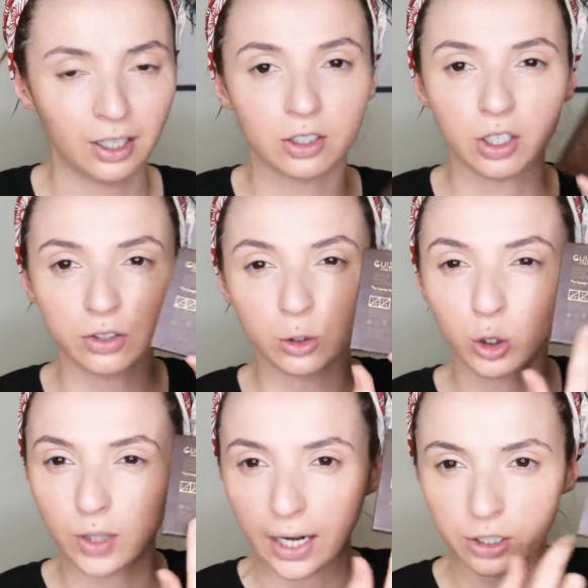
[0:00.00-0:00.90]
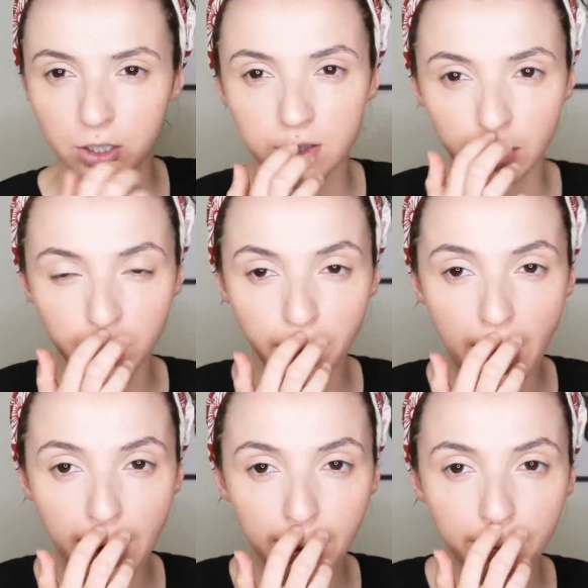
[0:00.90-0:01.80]
There's also directions on the
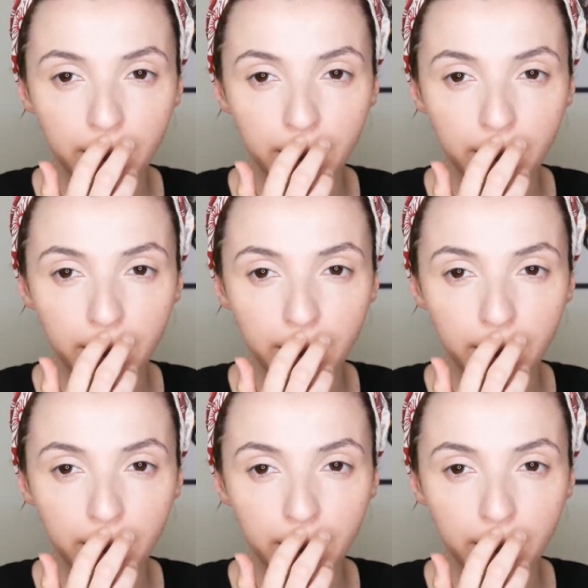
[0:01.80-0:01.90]
back,